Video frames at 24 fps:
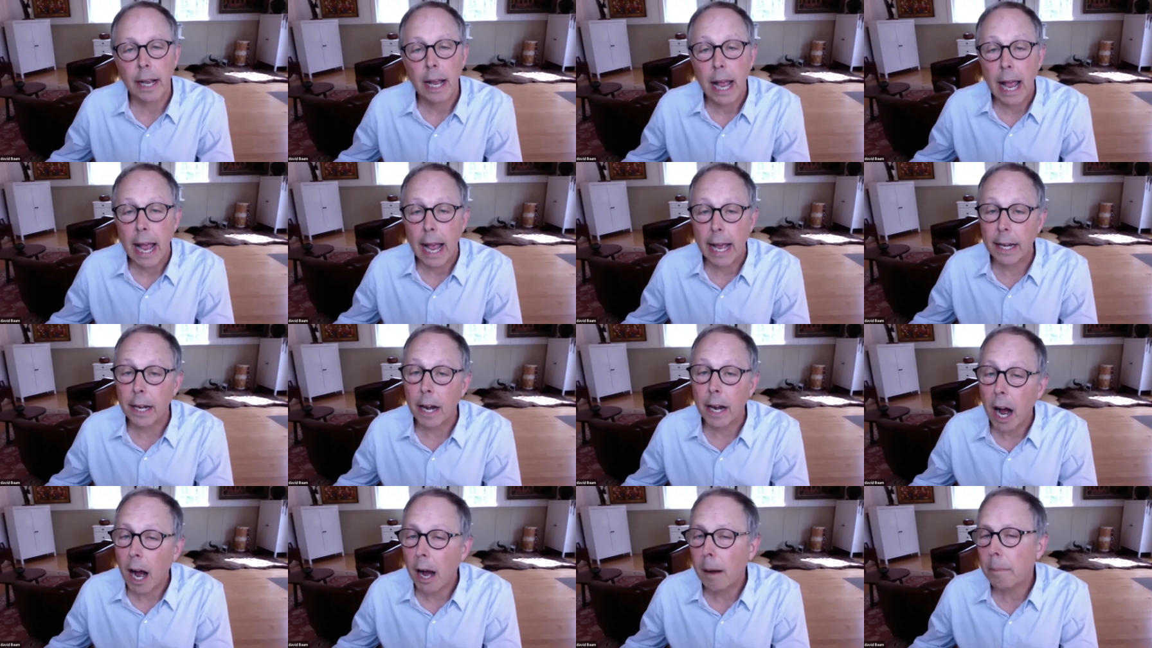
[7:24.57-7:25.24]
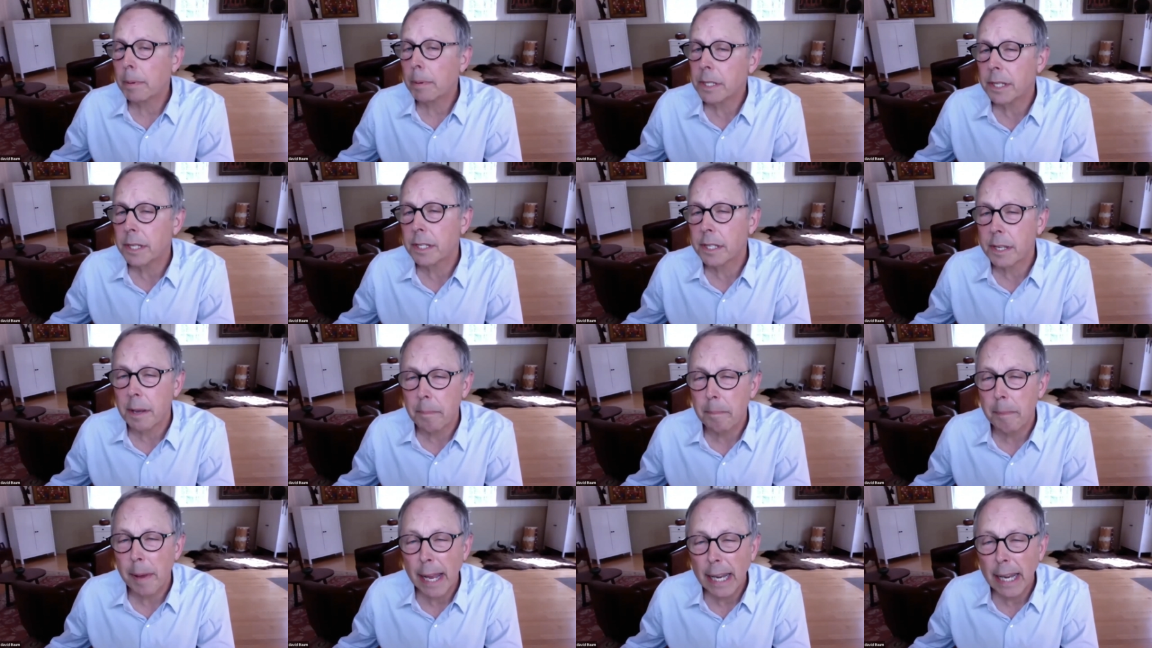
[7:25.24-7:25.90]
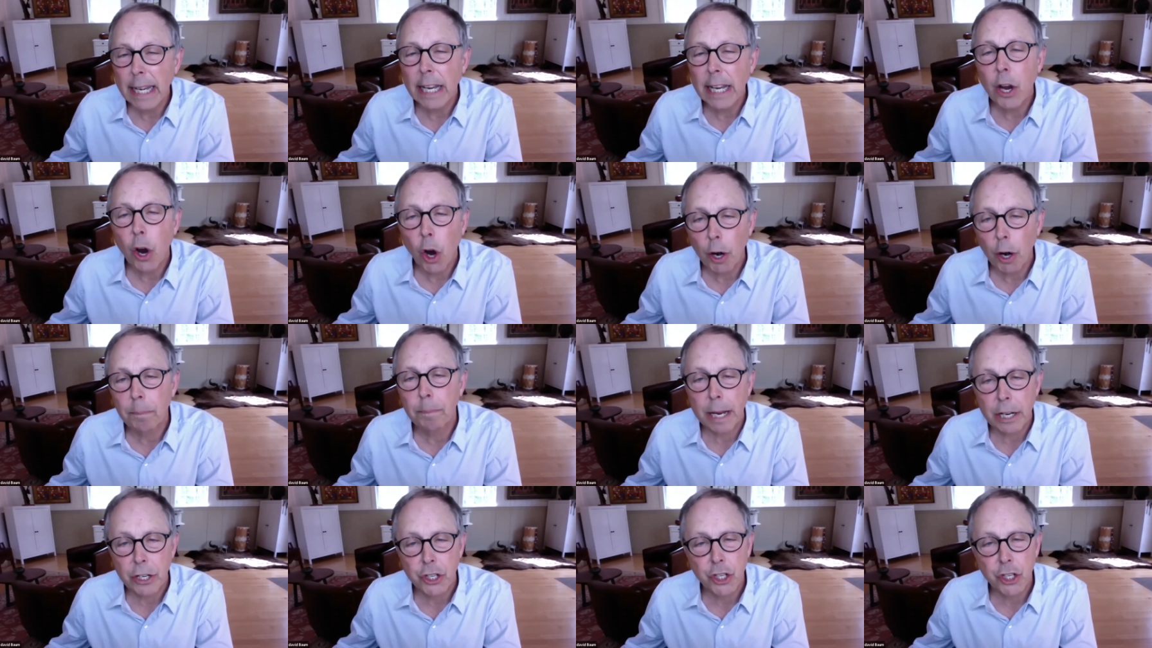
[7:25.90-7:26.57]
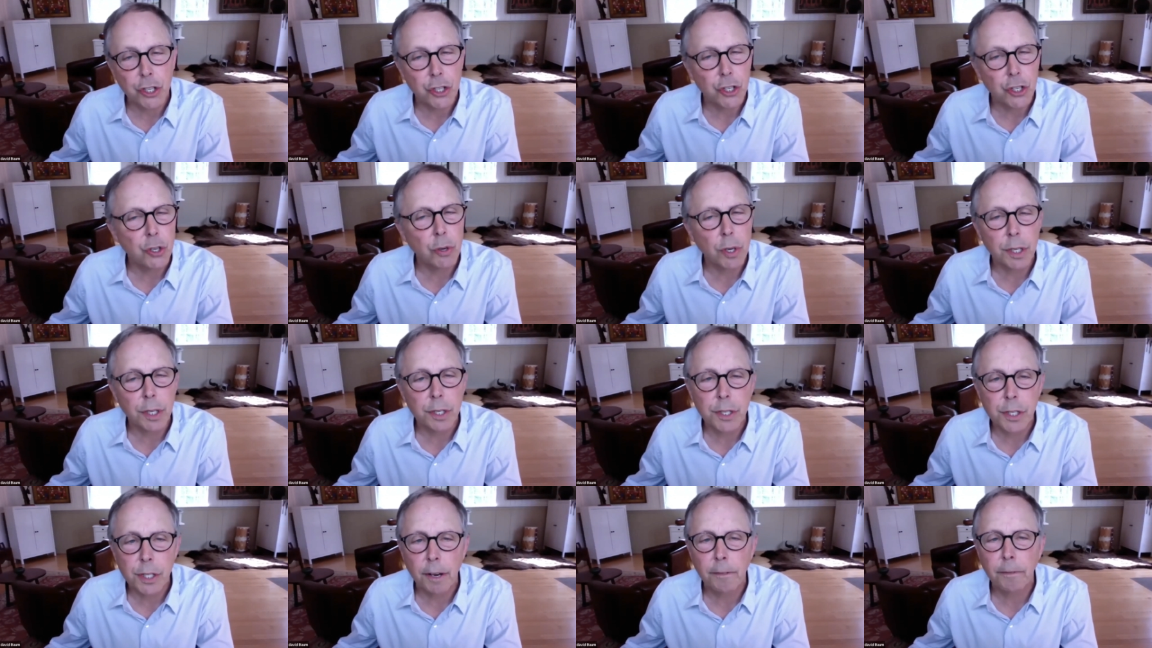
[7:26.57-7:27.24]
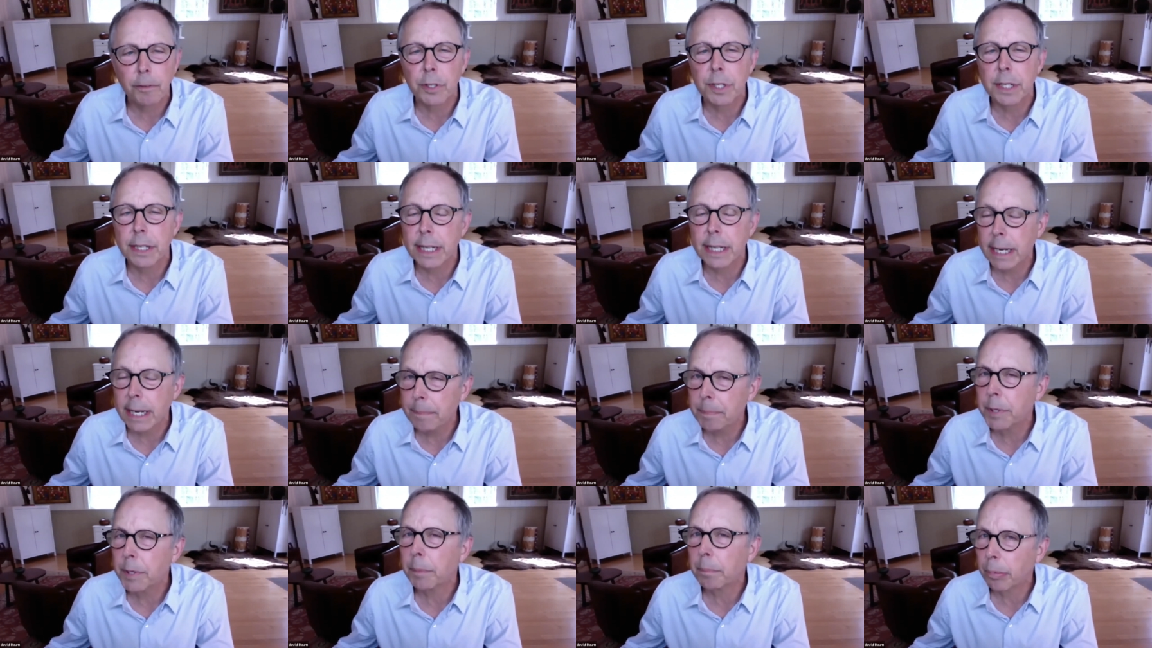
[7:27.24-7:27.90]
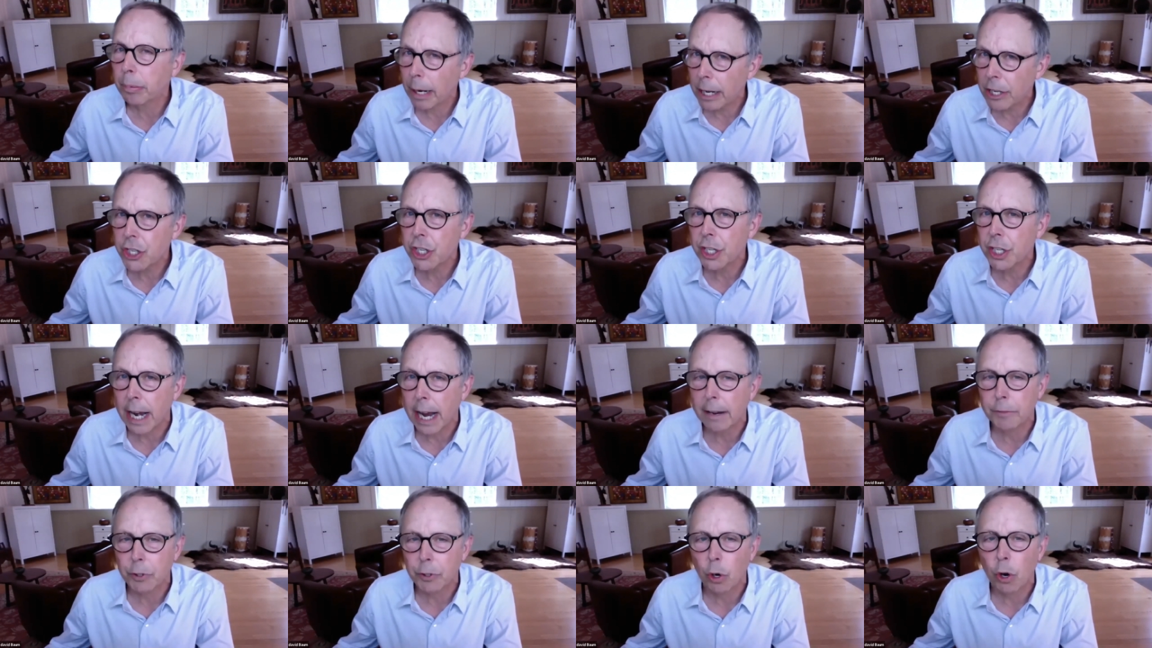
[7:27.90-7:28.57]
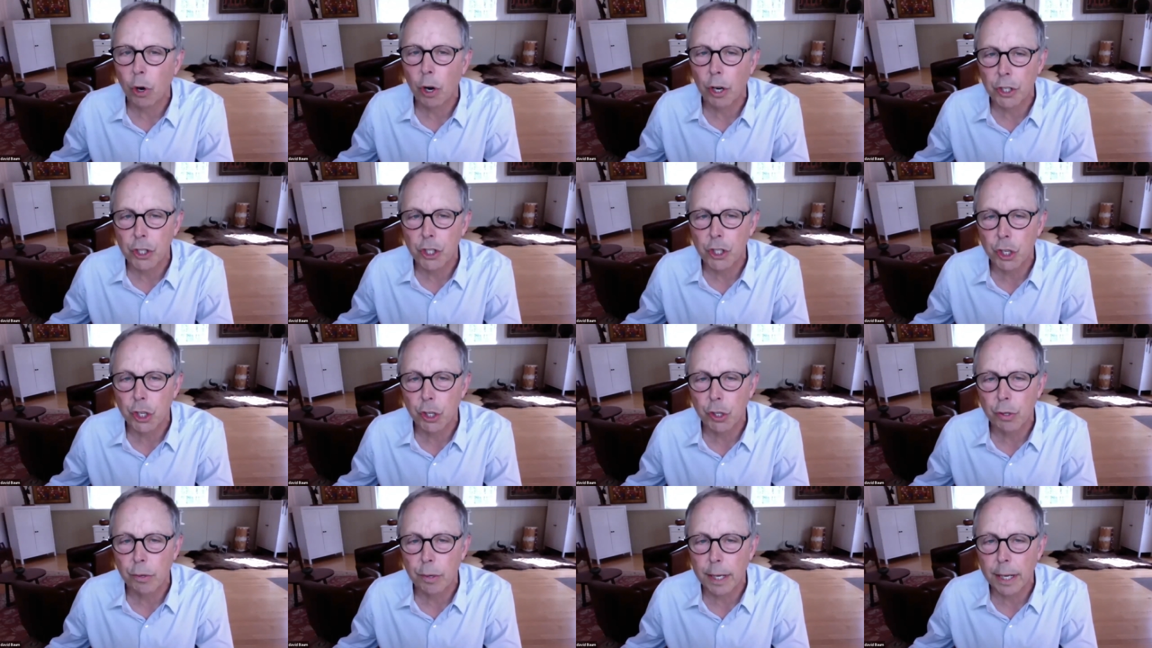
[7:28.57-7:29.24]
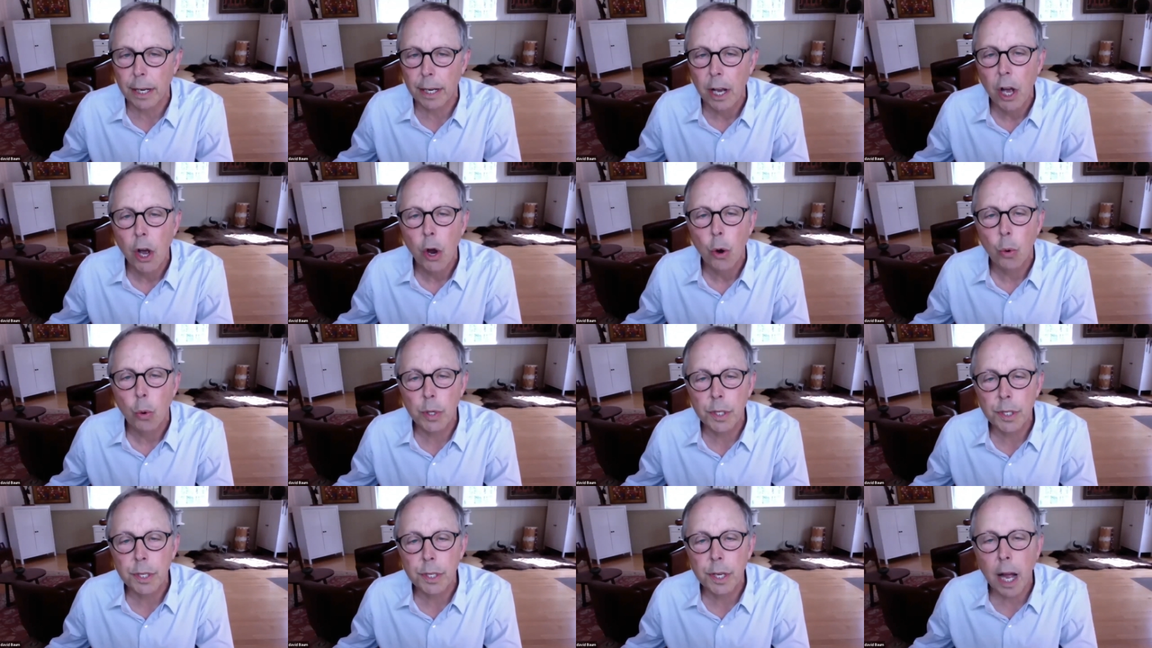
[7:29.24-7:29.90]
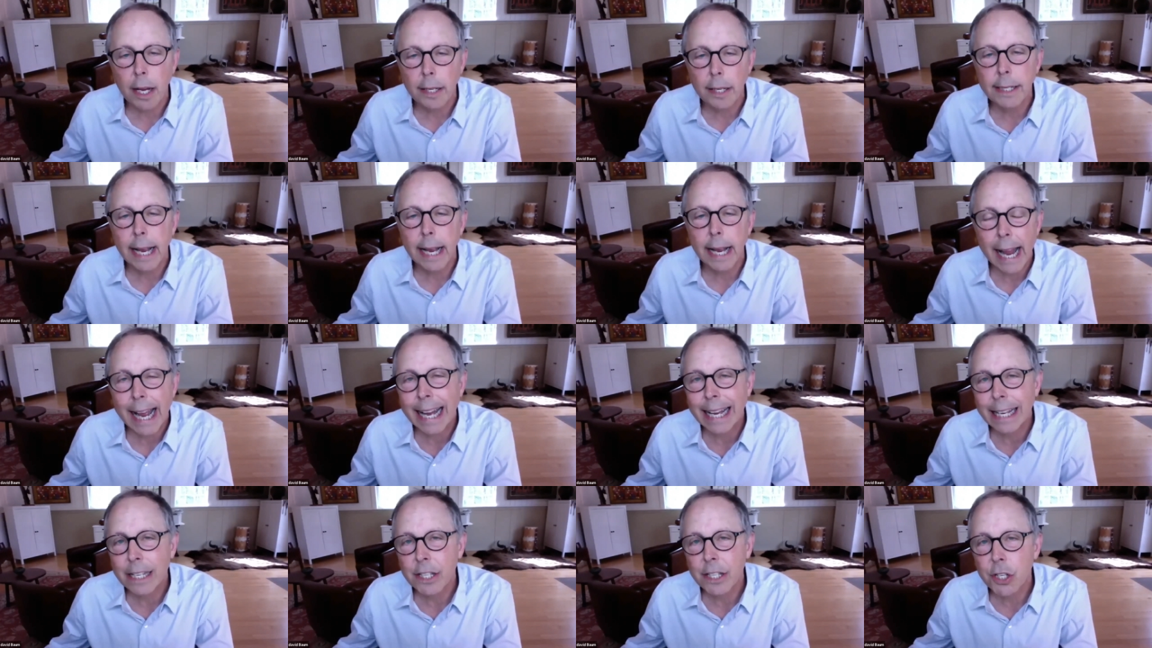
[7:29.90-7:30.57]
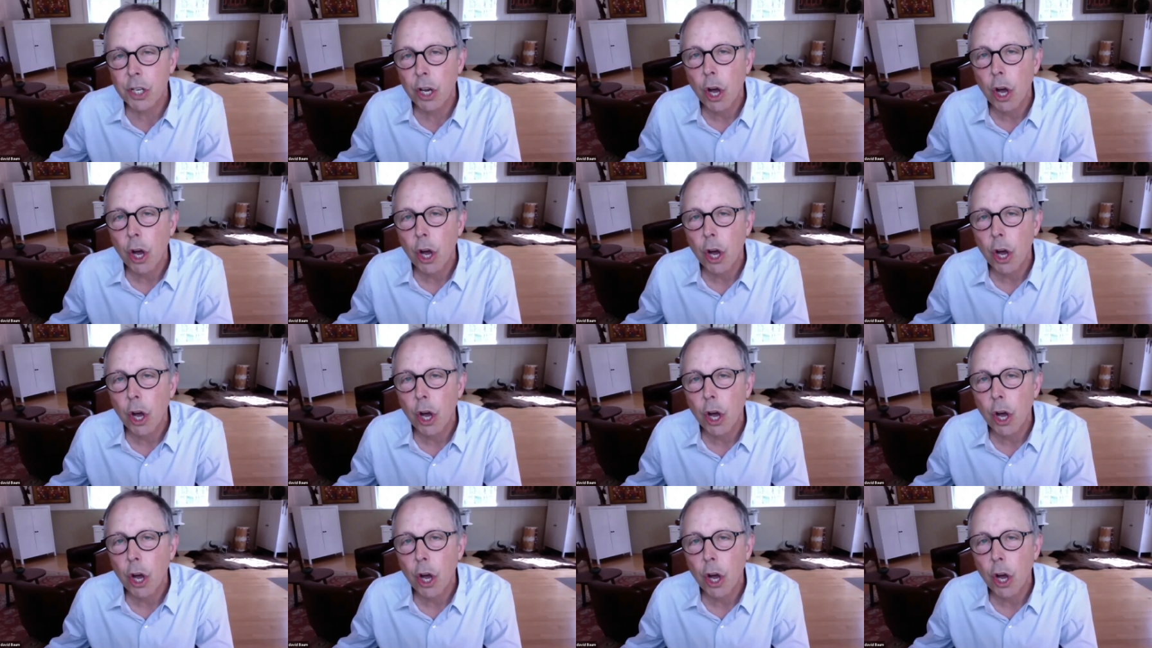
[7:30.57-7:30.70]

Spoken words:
and opposite to many heart patients who can suffer deep depression after heart surgery, was not to ask,